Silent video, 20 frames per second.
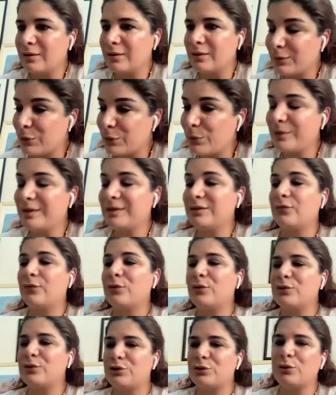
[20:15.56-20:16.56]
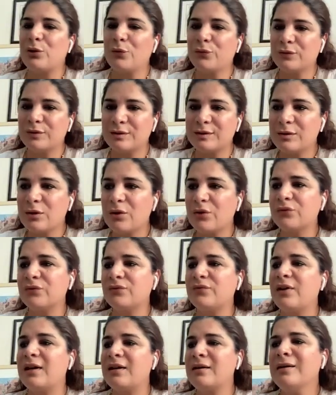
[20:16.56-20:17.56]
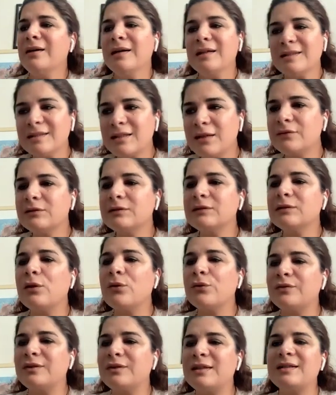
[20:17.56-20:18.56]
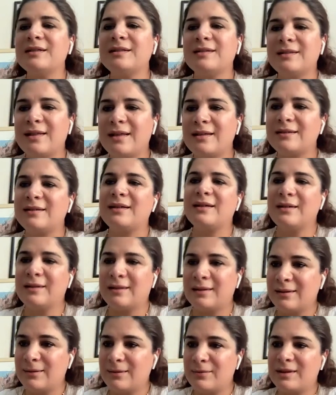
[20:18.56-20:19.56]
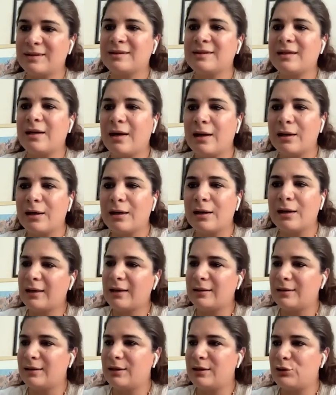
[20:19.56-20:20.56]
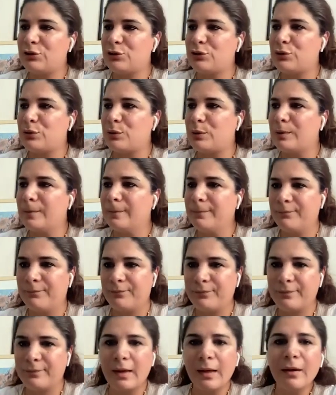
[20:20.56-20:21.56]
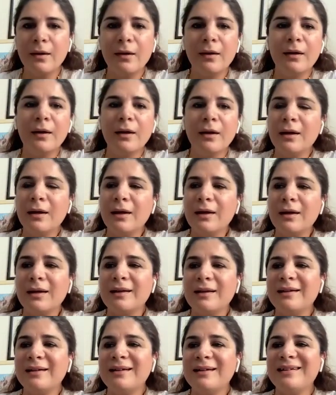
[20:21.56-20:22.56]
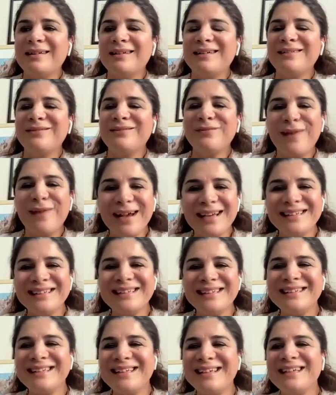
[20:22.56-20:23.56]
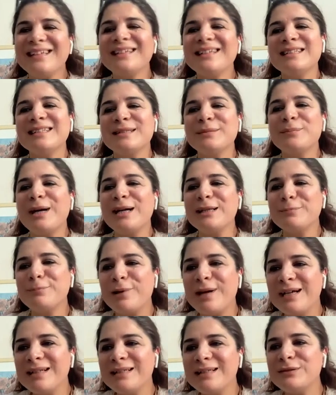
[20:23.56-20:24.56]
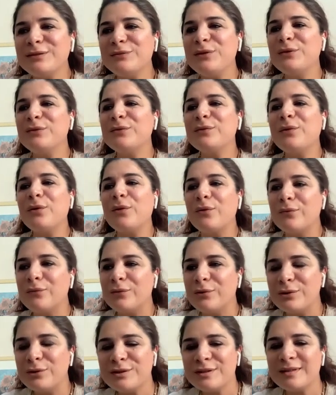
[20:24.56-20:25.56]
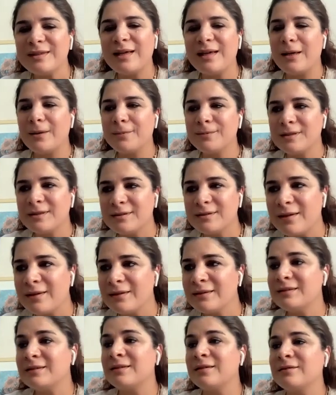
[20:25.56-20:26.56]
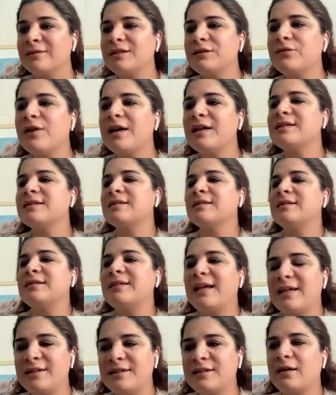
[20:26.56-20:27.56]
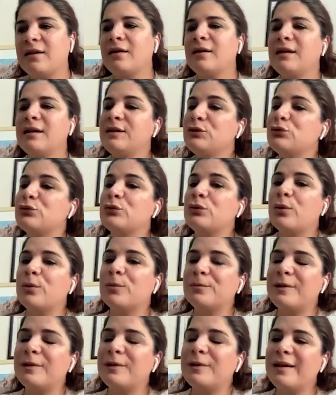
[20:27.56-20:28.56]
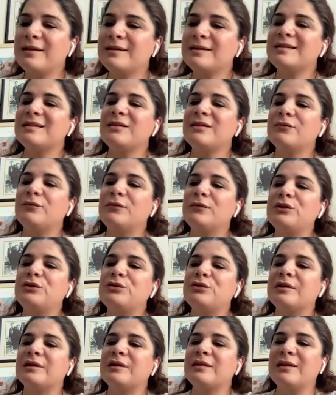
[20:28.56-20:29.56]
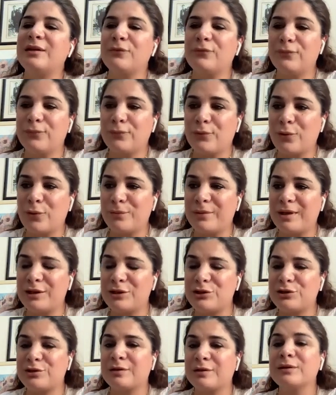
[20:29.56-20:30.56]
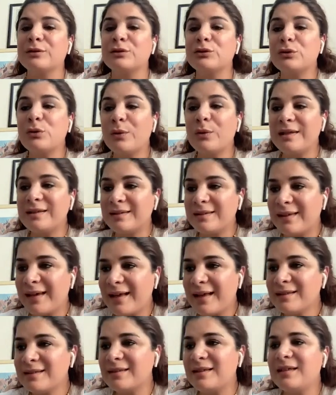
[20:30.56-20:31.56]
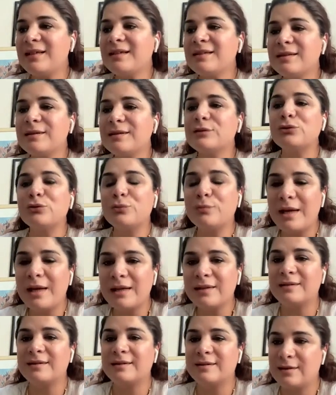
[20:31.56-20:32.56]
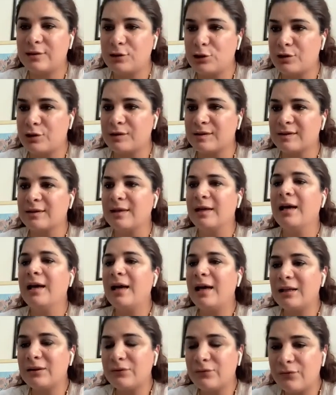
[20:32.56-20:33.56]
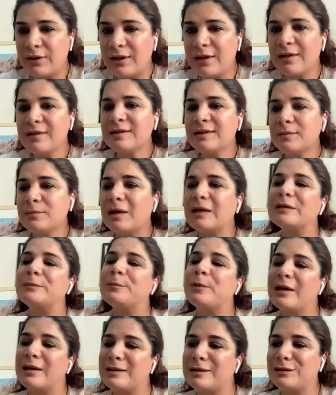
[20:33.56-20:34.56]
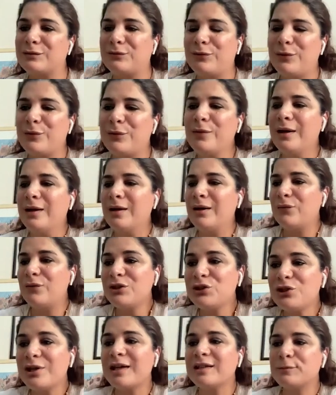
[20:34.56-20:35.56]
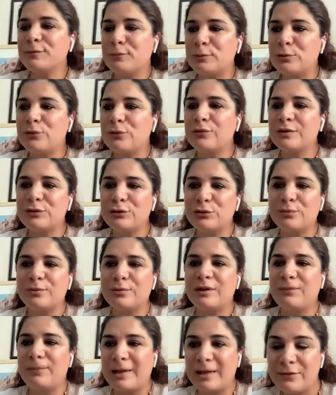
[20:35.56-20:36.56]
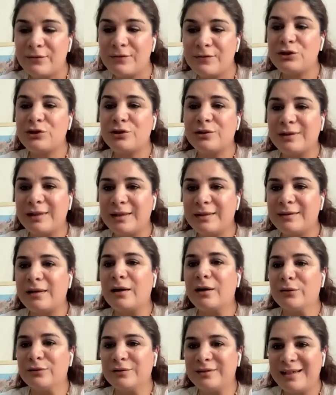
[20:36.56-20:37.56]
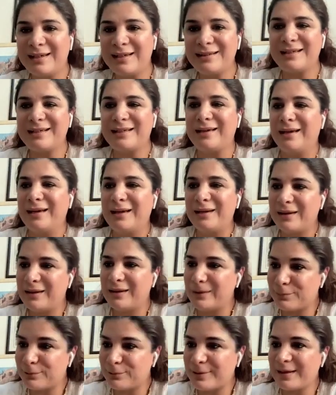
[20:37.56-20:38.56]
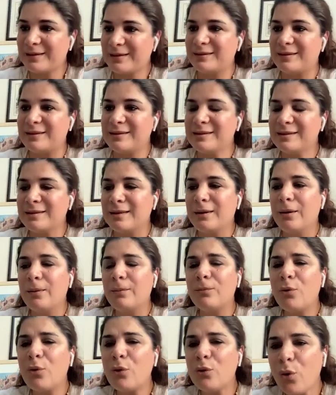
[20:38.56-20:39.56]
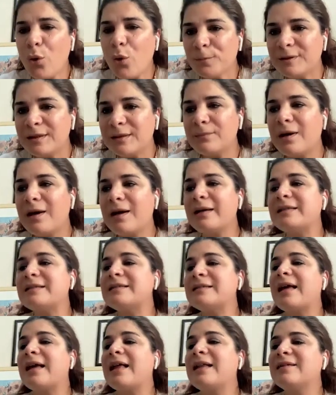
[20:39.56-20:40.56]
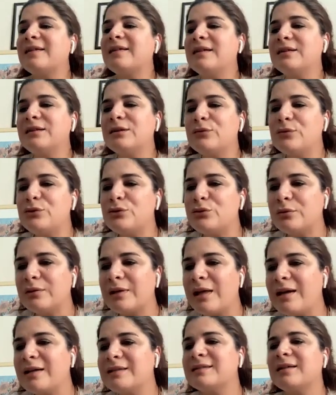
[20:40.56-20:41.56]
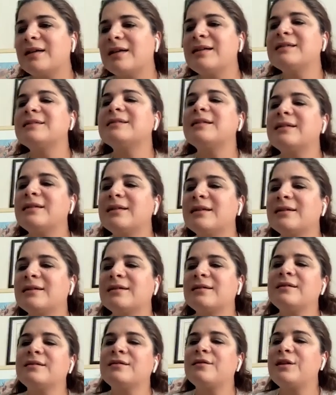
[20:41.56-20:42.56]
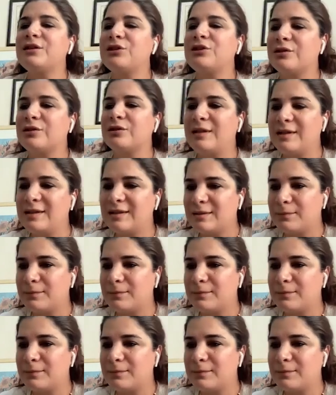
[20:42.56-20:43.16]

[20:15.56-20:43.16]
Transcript: current version of the software, several of these setting limits are no longer an issue. Finally, SmartPilotView converts abstract device data into comprehensive visual information. So it gets easier to make decisions. And via SmartPilotView, which has proven to be beneficial in our daily practice, more optimized and individualized anesthetic titration is